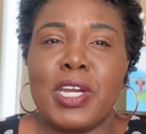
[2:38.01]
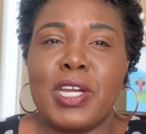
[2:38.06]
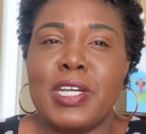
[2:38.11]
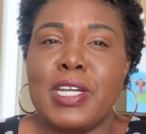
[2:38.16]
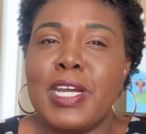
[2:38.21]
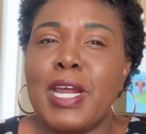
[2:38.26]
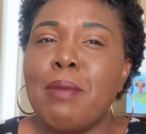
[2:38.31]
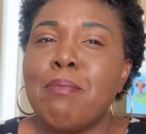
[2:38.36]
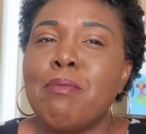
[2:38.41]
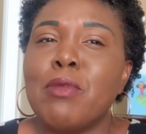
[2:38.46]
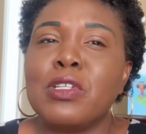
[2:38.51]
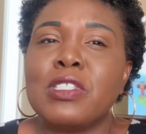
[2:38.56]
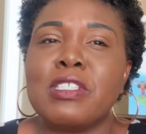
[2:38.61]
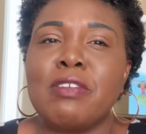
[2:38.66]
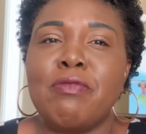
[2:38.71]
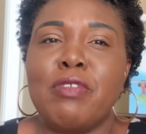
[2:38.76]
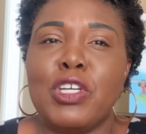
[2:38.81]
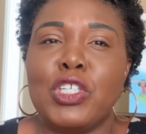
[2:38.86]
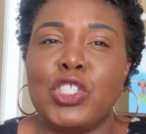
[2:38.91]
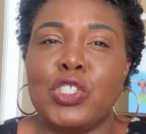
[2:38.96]
their
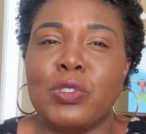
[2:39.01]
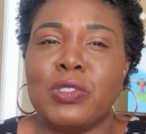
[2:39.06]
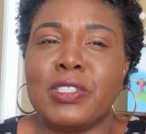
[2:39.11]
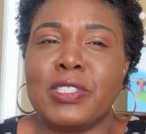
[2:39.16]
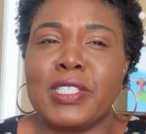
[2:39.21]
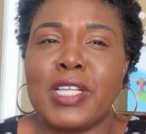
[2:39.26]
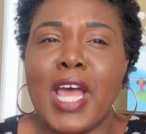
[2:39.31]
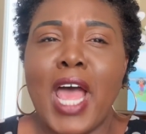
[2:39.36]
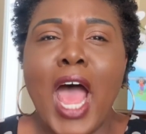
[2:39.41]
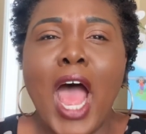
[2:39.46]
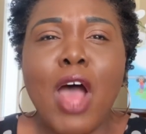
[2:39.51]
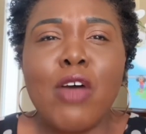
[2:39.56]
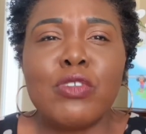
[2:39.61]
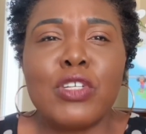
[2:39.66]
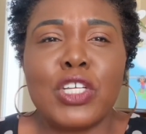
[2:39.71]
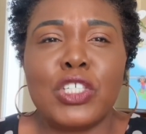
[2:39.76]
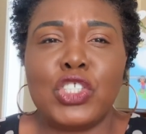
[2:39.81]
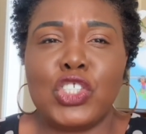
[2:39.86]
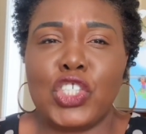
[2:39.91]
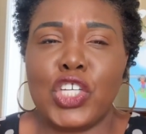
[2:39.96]
motivations, how they
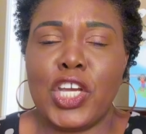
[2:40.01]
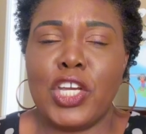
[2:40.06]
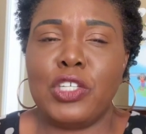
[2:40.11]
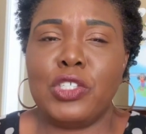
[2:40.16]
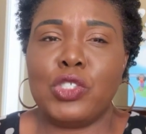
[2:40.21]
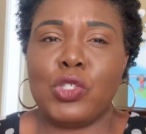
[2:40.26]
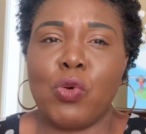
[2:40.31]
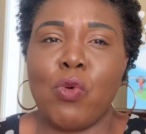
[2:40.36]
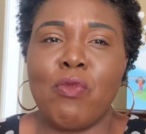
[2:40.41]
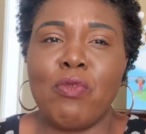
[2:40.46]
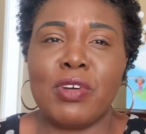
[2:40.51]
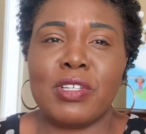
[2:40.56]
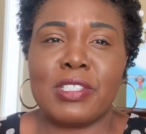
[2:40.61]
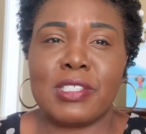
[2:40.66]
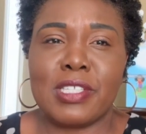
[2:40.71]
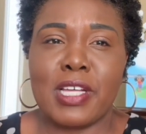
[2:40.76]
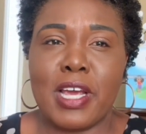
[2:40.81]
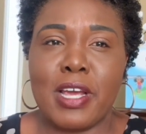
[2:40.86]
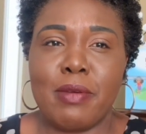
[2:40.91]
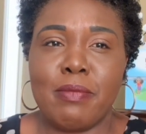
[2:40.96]
change over
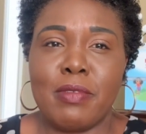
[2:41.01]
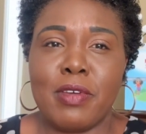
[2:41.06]
time.